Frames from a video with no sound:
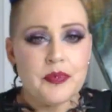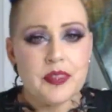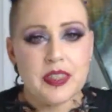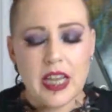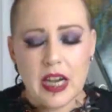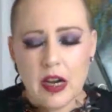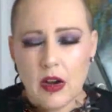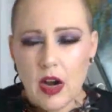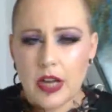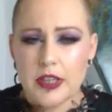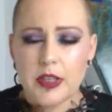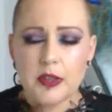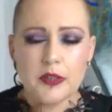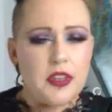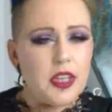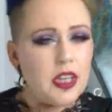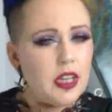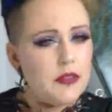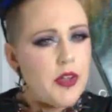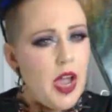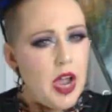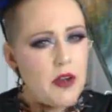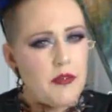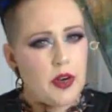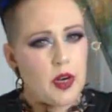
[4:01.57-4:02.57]
Now, I don't
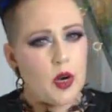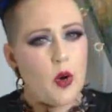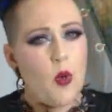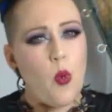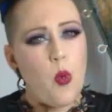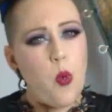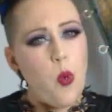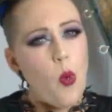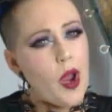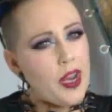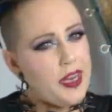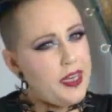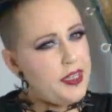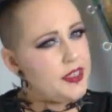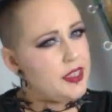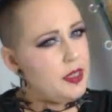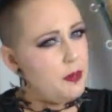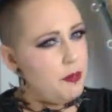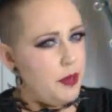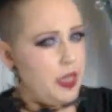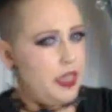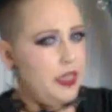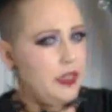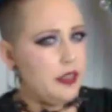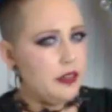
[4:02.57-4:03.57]
think I've ever quite
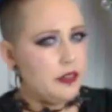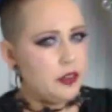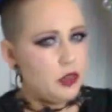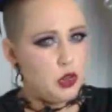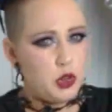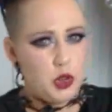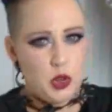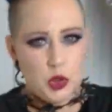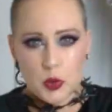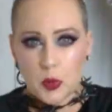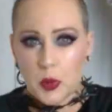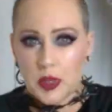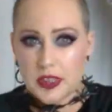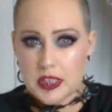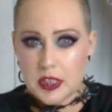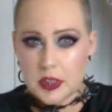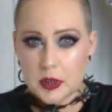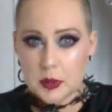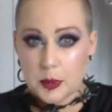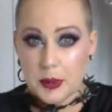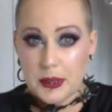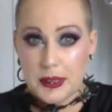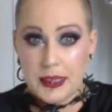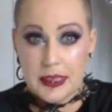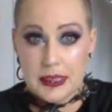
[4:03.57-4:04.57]
made it to
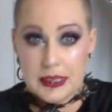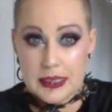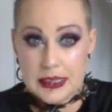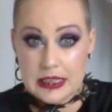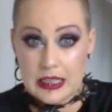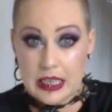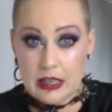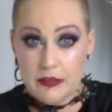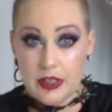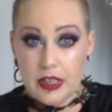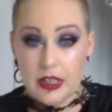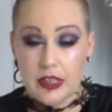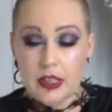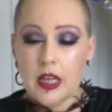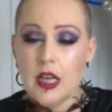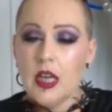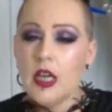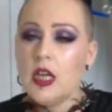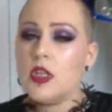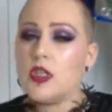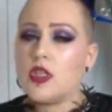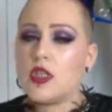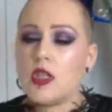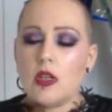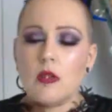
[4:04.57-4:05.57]
23/7.
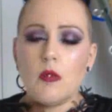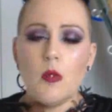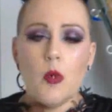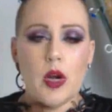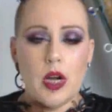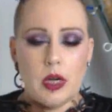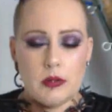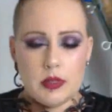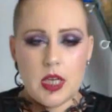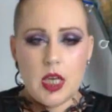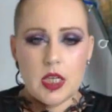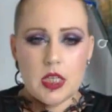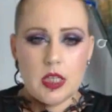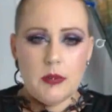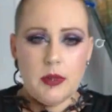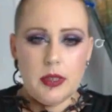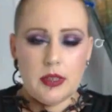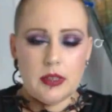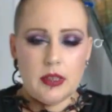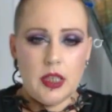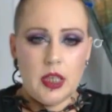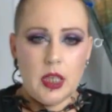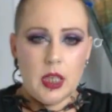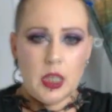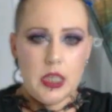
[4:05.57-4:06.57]
So what I'm talking
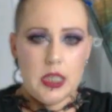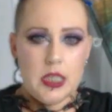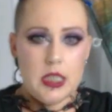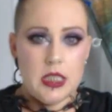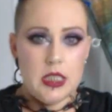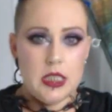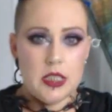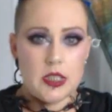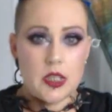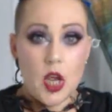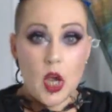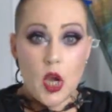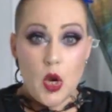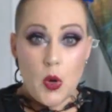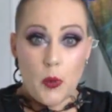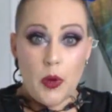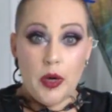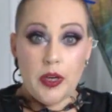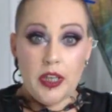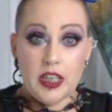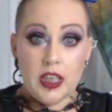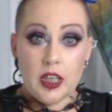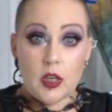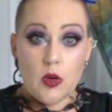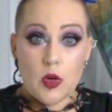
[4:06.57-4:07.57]
about there is
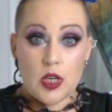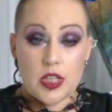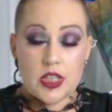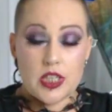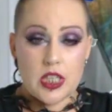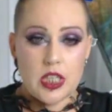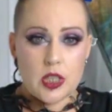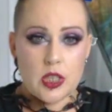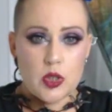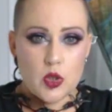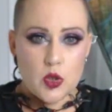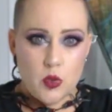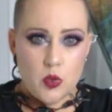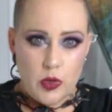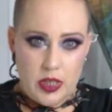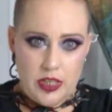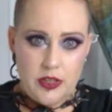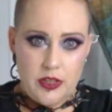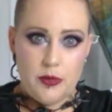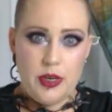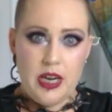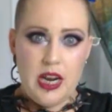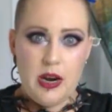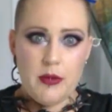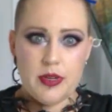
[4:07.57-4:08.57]
wearing a corset
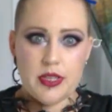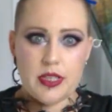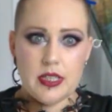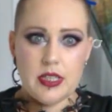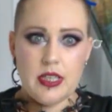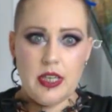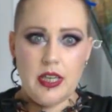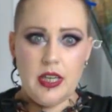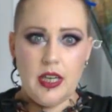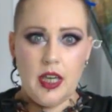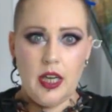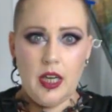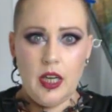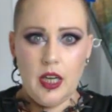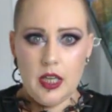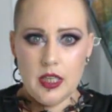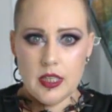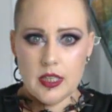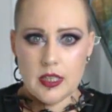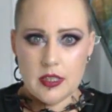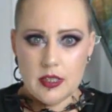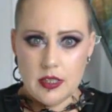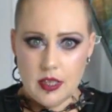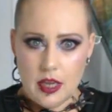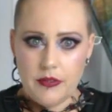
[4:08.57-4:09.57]
23 hours a day,
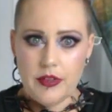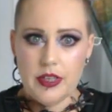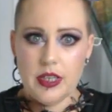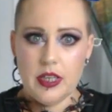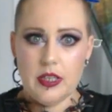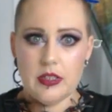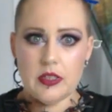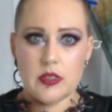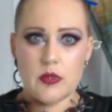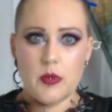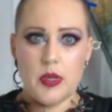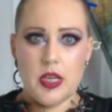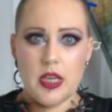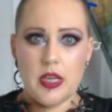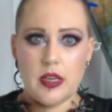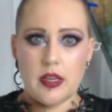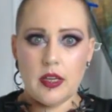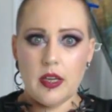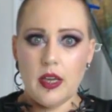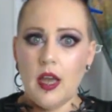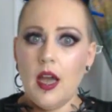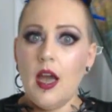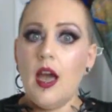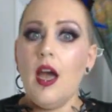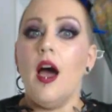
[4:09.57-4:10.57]
7 days a
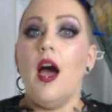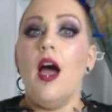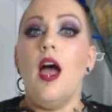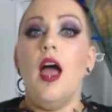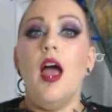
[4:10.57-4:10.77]
week.